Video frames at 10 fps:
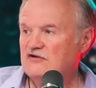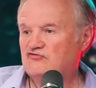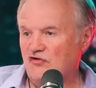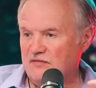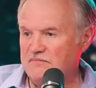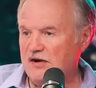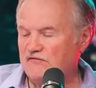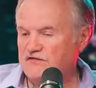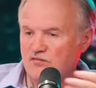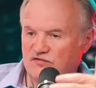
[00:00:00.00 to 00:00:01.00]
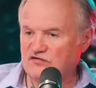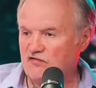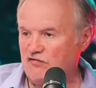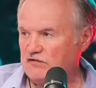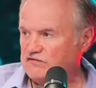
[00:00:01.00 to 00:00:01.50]
Jordan Belfi was
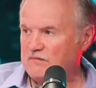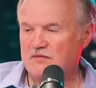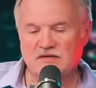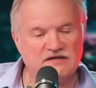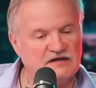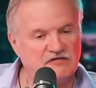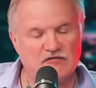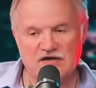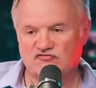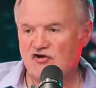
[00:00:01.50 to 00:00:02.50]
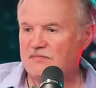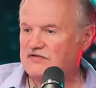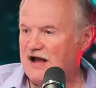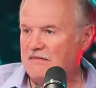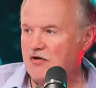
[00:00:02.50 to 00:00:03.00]
across from him. He did a great job.
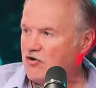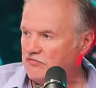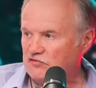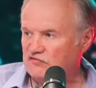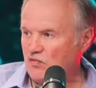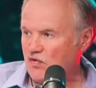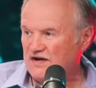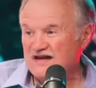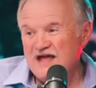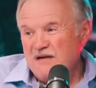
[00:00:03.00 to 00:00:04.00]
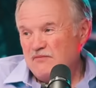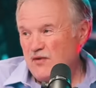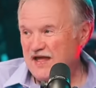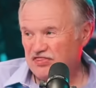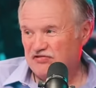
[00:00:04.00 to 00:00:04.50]
Tom Homer was the warden. But
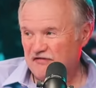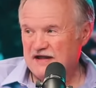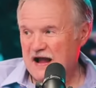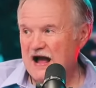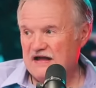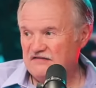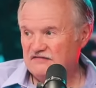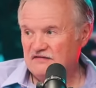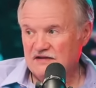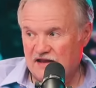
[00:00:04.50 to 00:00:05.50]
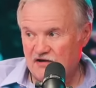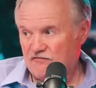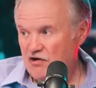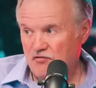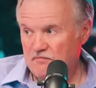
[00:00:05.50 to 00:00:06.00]
we had three guys in a
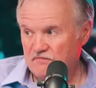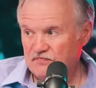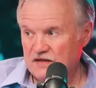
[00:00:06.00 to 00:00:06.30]
room.